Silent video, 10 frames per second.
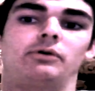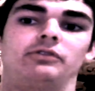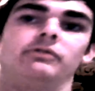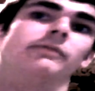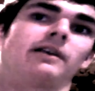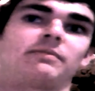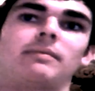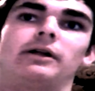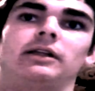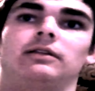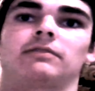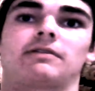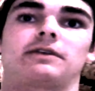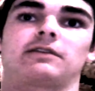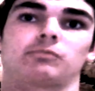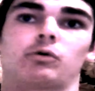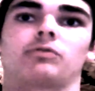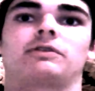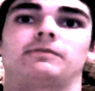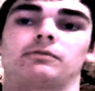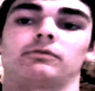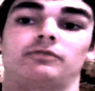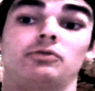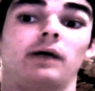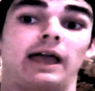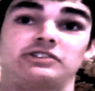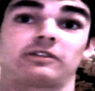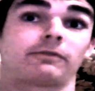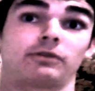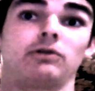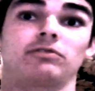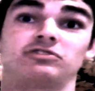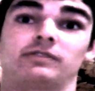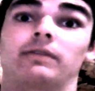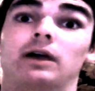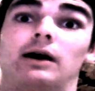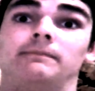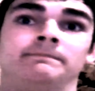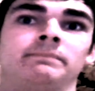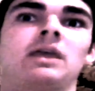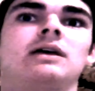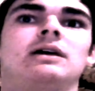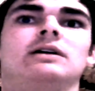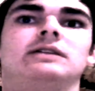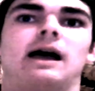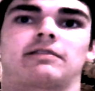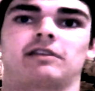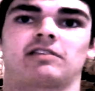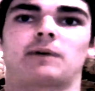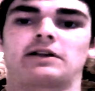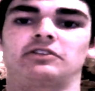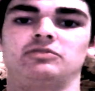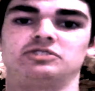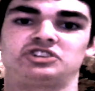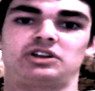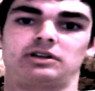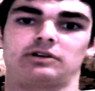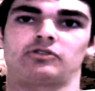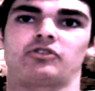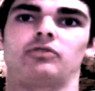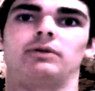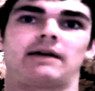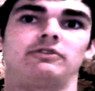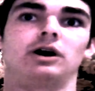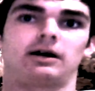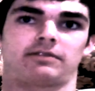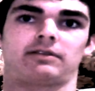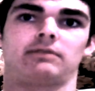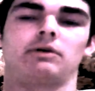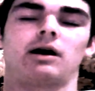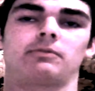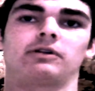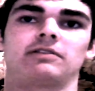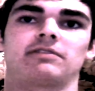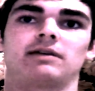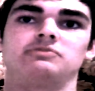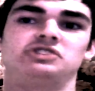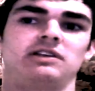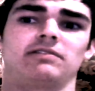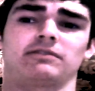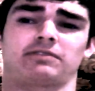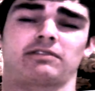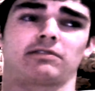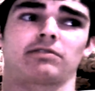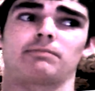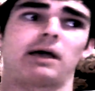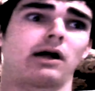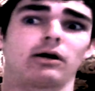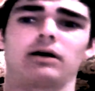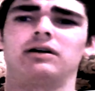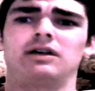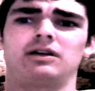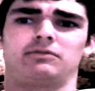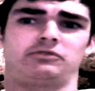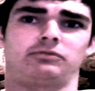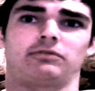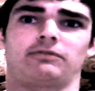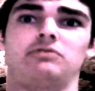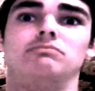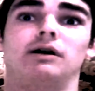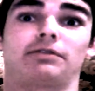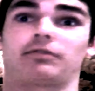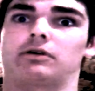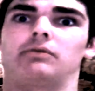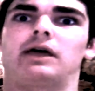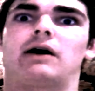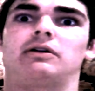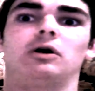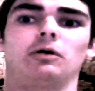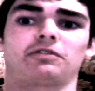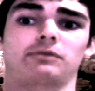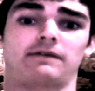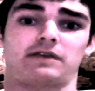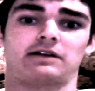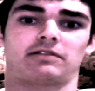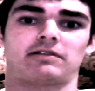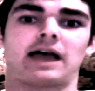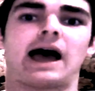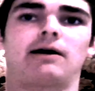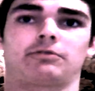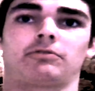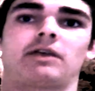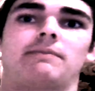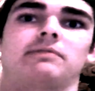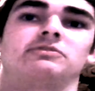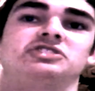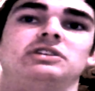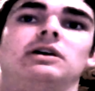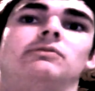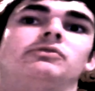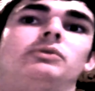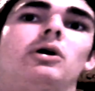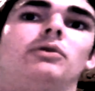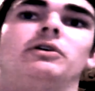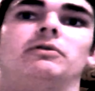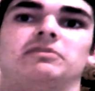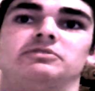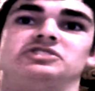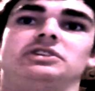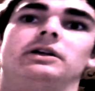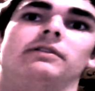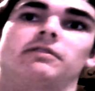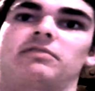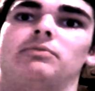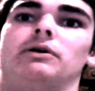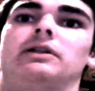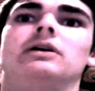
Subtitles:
to invest my money in, because I think it's worth it for the review and just for the usage of the gun. Next, expect a new machine gun or two. We have not seen upgrades to MGs since the Para, which was a few months ago now, and also we have yet to see Hauser's Epic machine gun, which we all know is a machine gun at this point.